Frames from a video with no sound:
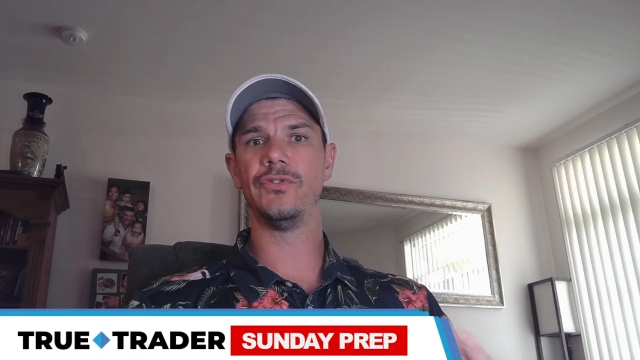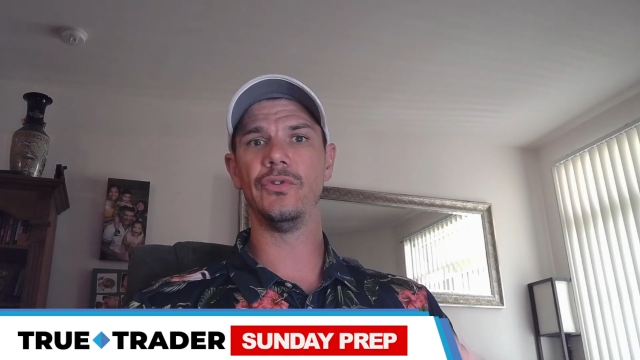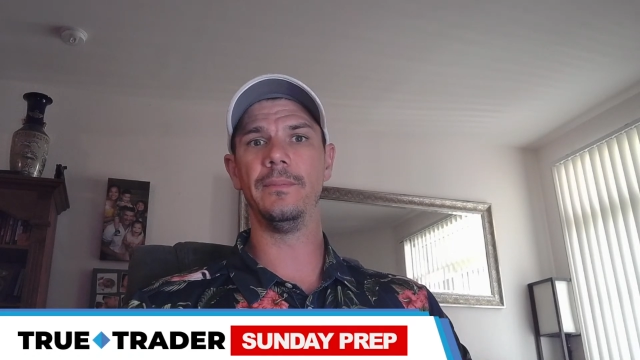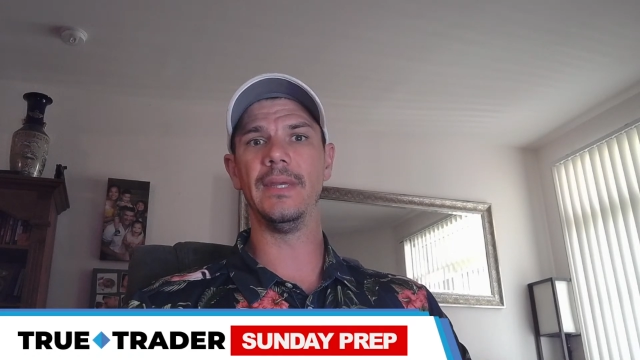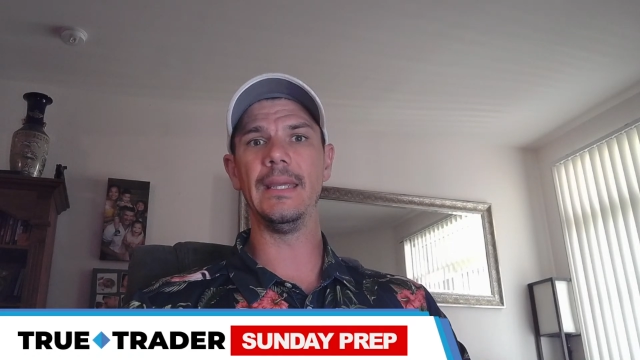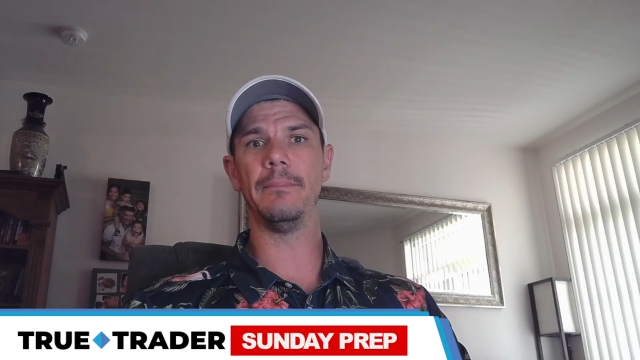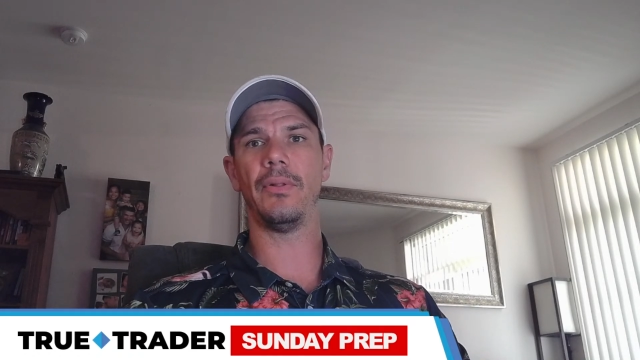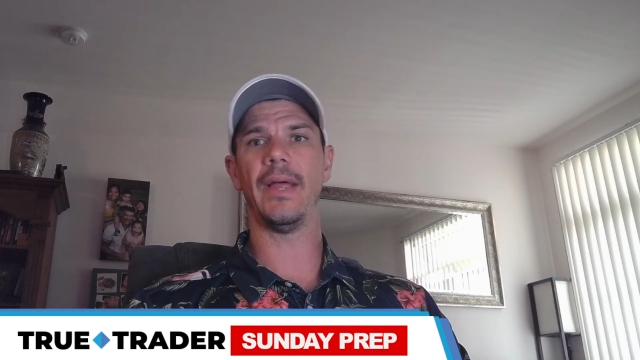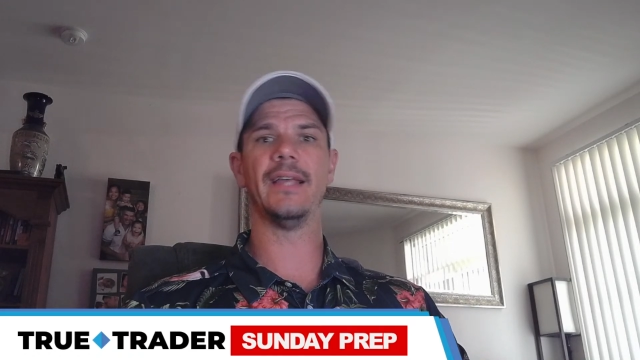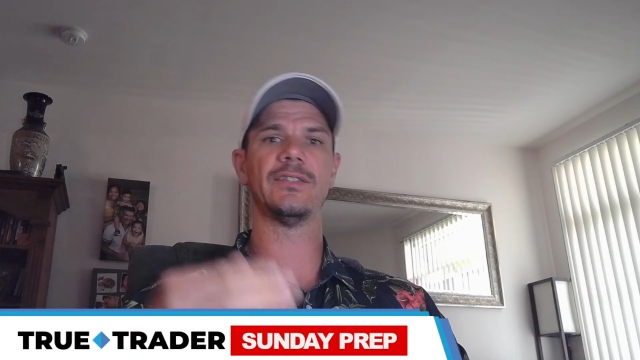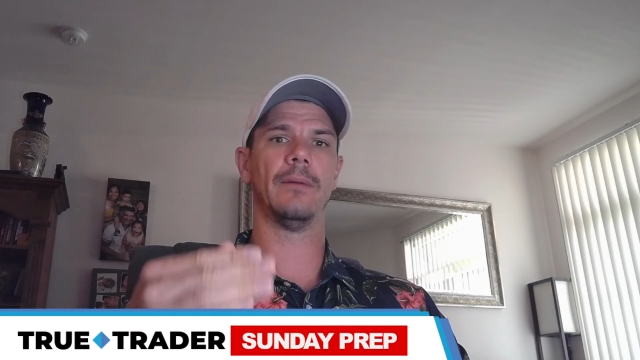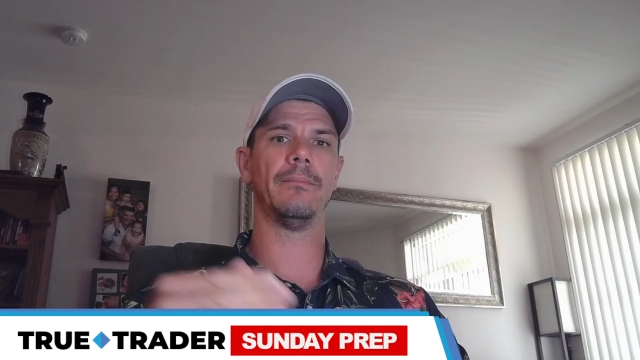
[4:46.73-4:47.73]
to be
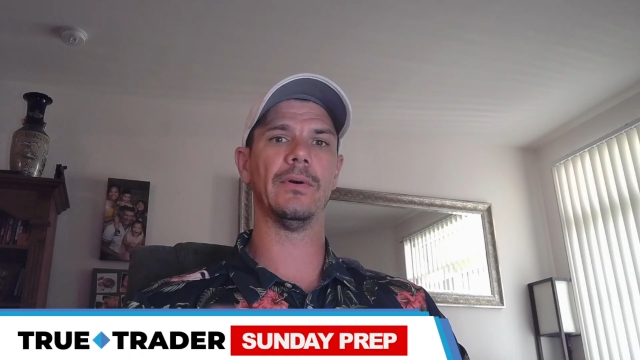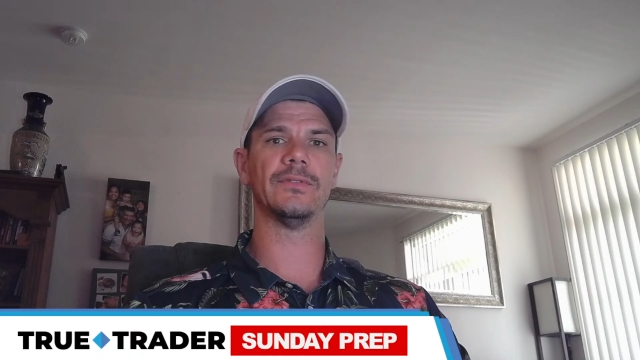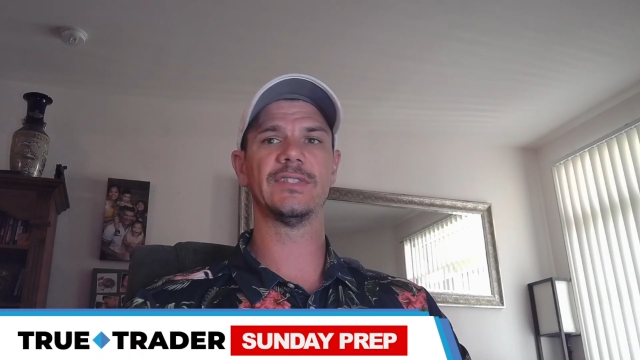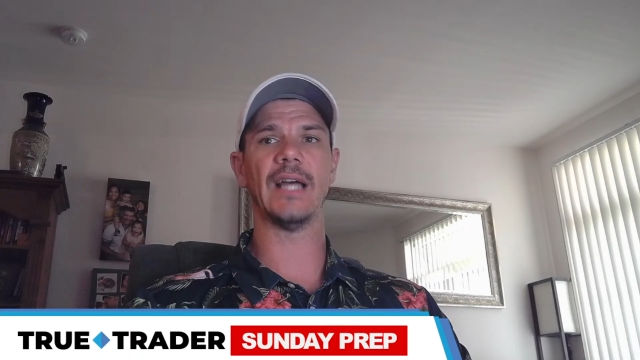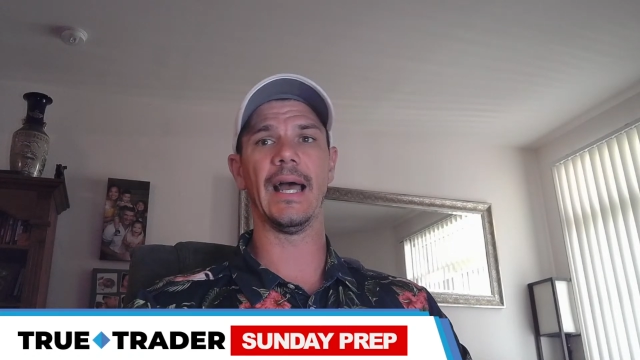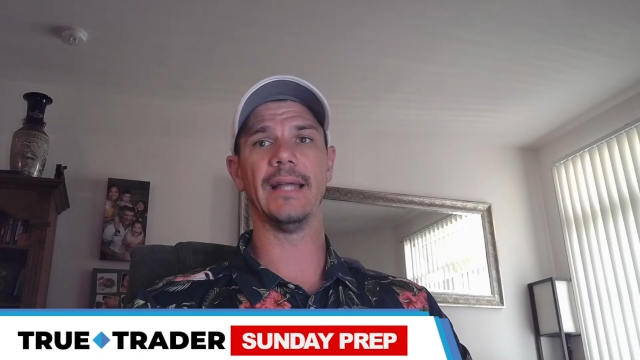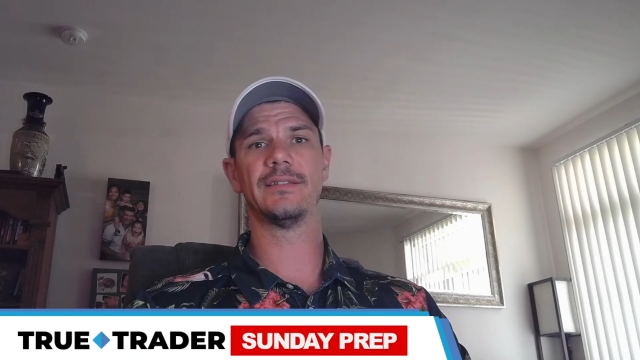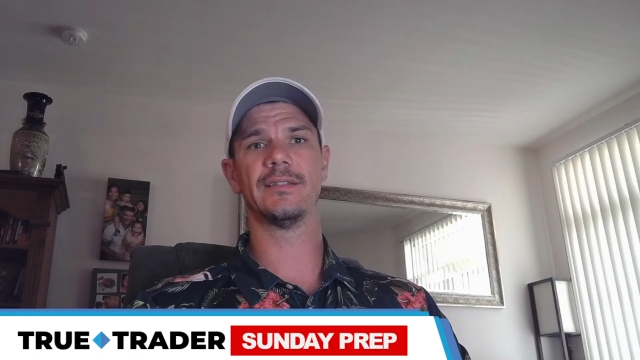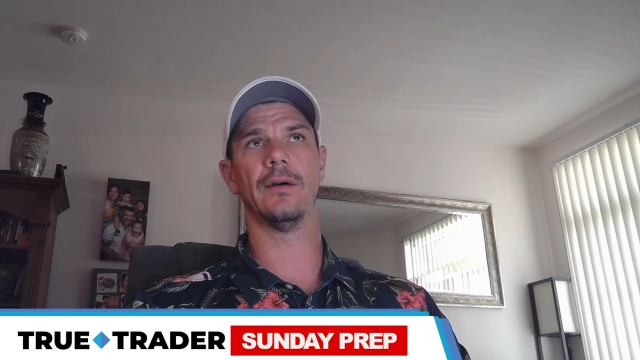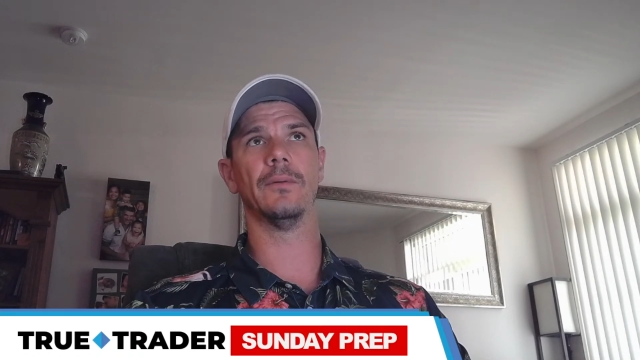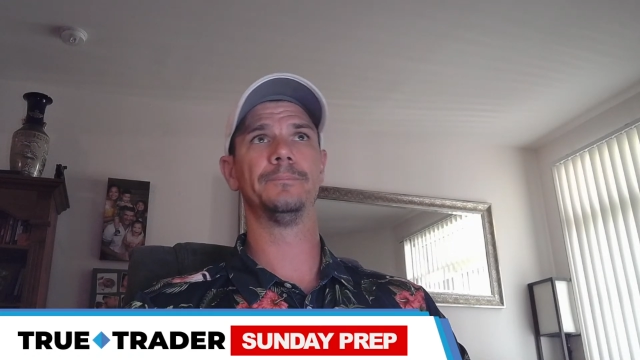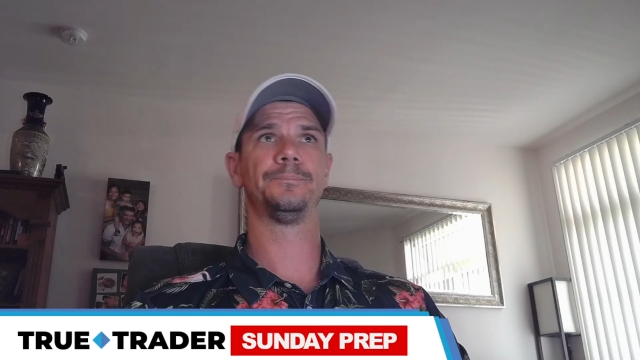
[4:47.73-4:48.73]
plays on both sides. So